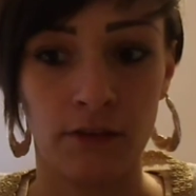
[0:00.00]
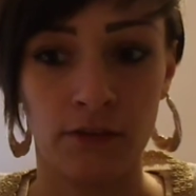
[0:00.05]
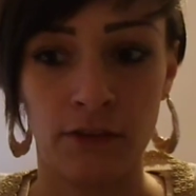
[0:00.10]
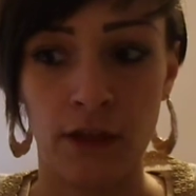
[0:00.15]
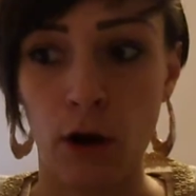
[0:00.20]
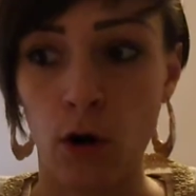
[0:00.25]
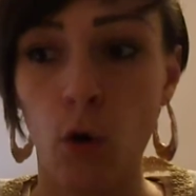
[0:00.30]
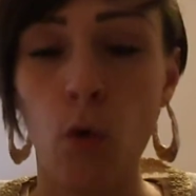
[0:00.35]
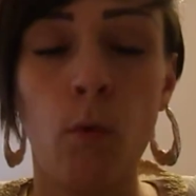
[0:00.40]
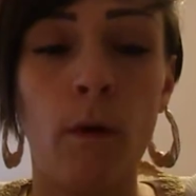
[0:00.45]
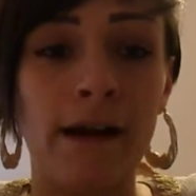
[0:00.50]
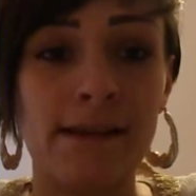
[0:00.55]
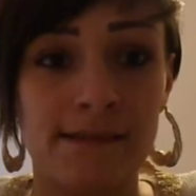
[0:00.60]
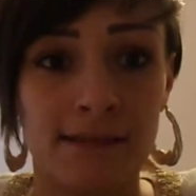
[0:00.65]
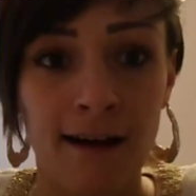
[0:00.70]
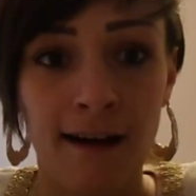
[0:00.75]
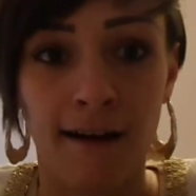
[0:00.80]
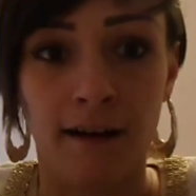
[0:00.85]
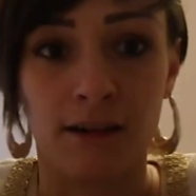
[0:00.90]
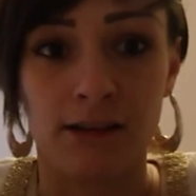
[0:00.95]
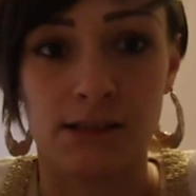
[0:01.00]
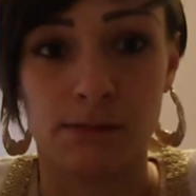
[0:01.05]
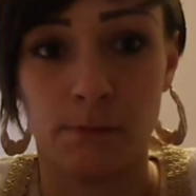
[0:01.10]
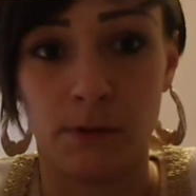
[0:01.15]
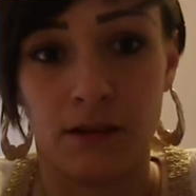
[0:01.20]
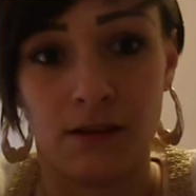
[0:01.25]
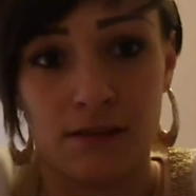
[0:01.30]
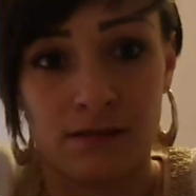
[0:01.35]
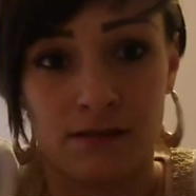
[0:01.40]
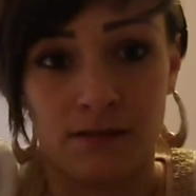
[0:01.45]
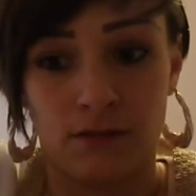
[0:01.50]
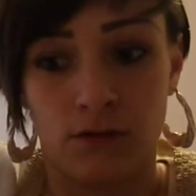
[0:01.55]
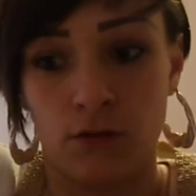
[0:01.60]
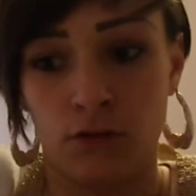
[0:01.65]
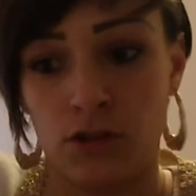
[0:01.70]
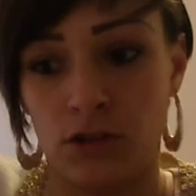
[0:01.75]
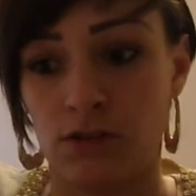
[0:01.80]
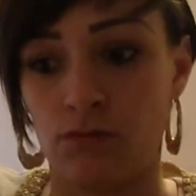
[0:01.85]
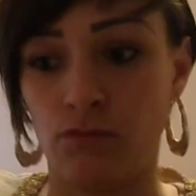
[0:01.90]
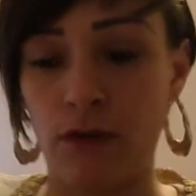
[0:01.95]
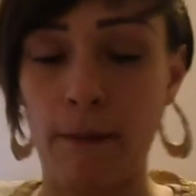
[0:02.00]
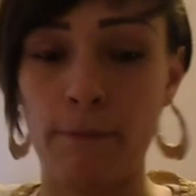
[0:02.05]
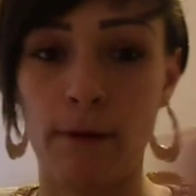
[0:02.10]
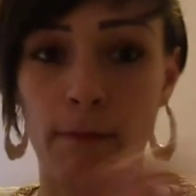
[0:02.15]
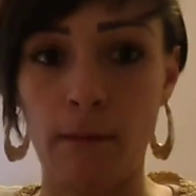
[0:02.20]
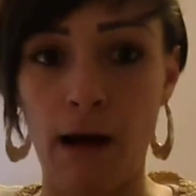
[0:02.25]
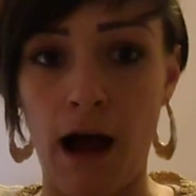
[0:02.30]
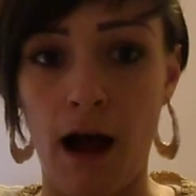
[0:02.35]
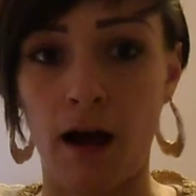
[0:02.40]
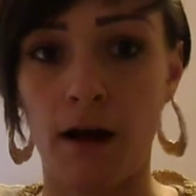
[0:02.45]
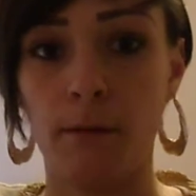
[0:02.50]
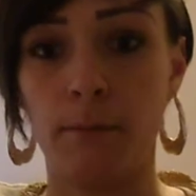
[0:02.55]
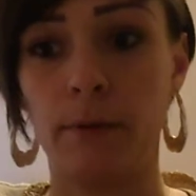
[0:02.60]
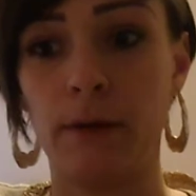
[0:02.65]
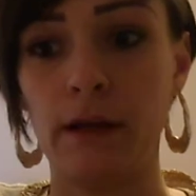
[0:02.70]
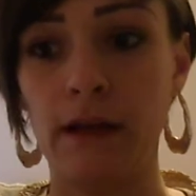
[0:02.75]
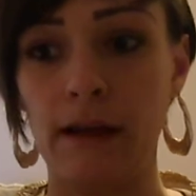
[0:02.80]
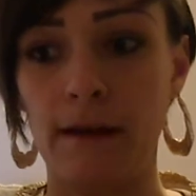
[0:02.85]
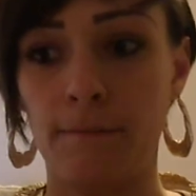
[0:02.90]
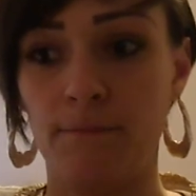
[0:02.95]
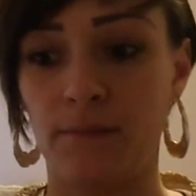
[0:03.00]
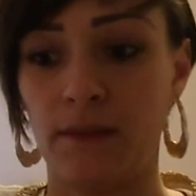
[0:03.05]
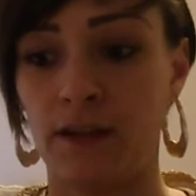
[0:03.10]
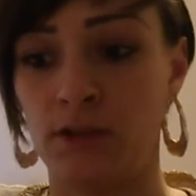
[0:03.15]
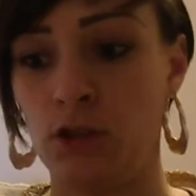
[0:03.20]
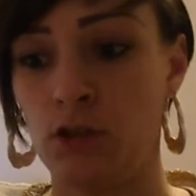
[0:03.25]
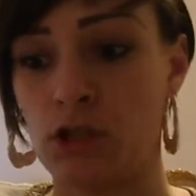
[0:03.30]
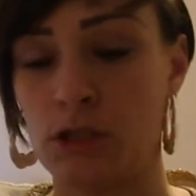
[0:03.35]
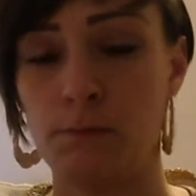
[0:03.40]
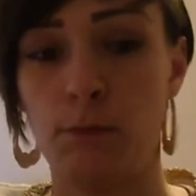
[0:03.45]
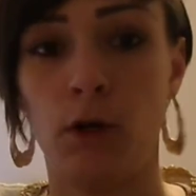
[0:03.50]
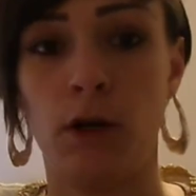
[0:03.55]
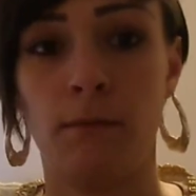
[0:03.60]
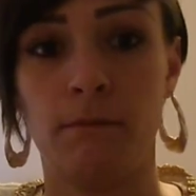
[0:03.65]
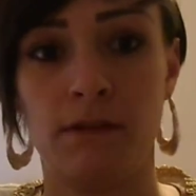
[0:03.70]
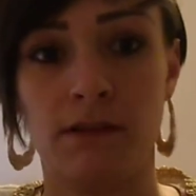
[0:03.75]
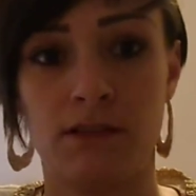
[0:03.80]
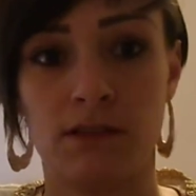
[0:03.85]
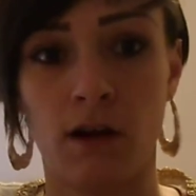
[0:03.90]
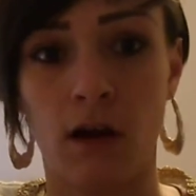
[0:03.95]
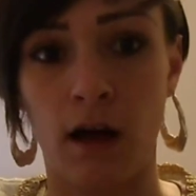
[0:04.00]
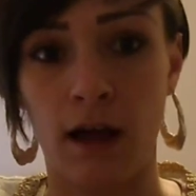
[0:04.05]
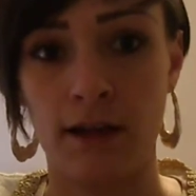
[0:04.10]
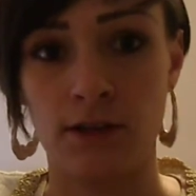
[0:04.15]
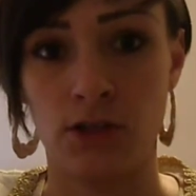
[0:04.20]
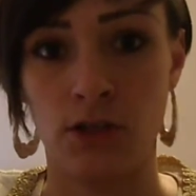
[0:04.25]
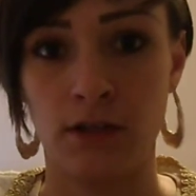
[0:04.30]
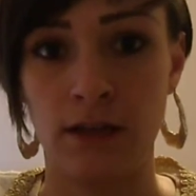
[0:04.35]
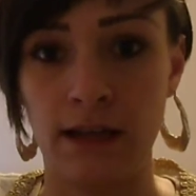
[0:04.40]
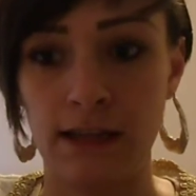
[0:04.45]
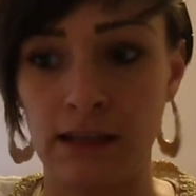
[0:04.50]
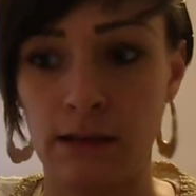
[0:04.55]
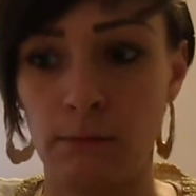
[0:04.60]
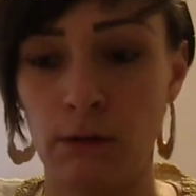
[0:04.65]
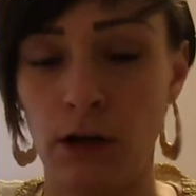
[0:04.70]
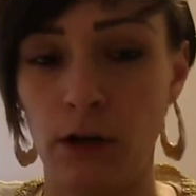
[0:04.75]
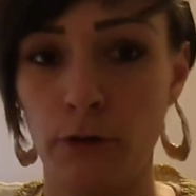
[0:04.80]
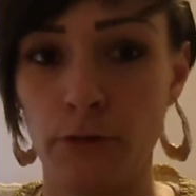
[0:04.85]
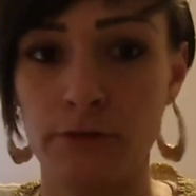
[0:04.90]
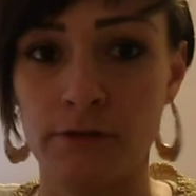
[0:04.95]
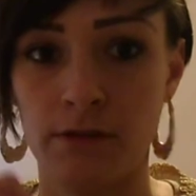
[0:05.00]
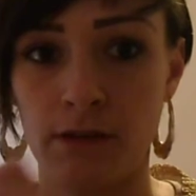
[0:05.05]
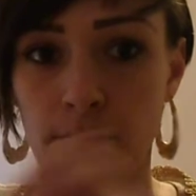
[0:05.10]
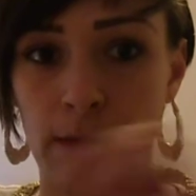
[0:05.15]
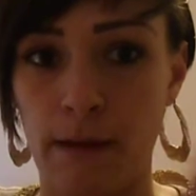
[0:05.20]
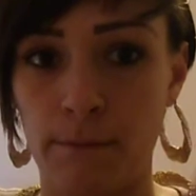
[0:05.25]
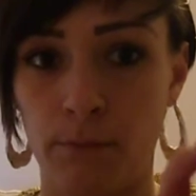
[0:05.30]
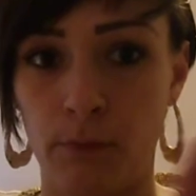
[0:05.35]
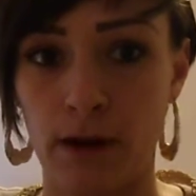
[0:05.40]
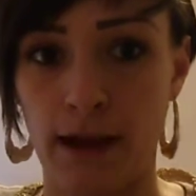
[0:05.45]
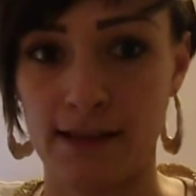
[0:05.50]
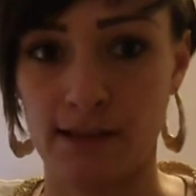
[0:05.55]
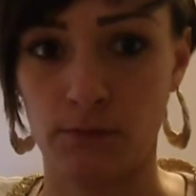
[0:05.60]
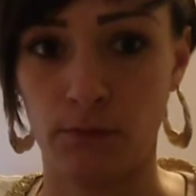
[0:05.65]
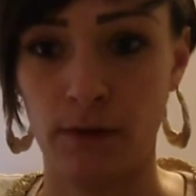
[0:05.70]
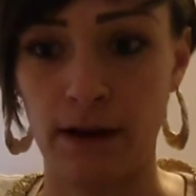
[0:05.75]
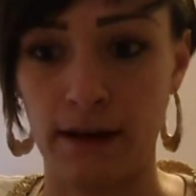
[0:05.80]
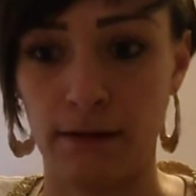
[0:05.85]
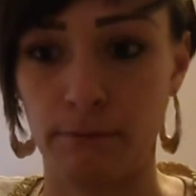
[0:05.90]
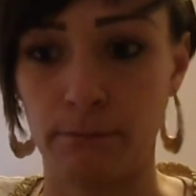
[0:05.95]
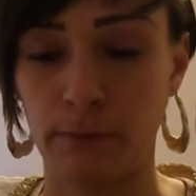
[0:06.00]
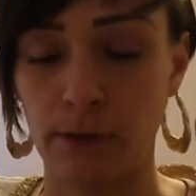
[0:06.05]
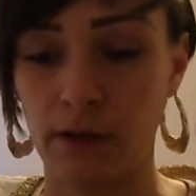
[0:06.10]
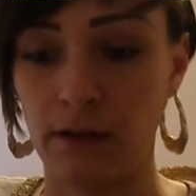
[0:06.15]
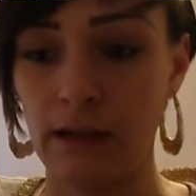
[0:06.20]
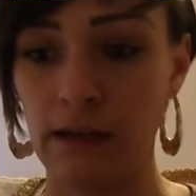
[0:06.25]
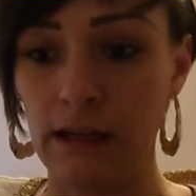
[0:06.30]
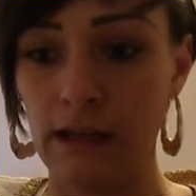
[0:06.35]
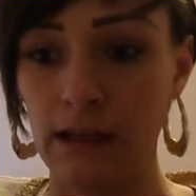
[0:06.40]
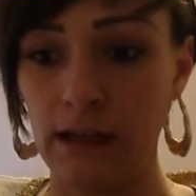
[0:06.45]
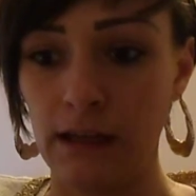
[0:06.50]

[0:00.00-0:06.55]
they'll always last, because you just wrap them up and you just pull them as tight as you need them and loosen them up as and when. But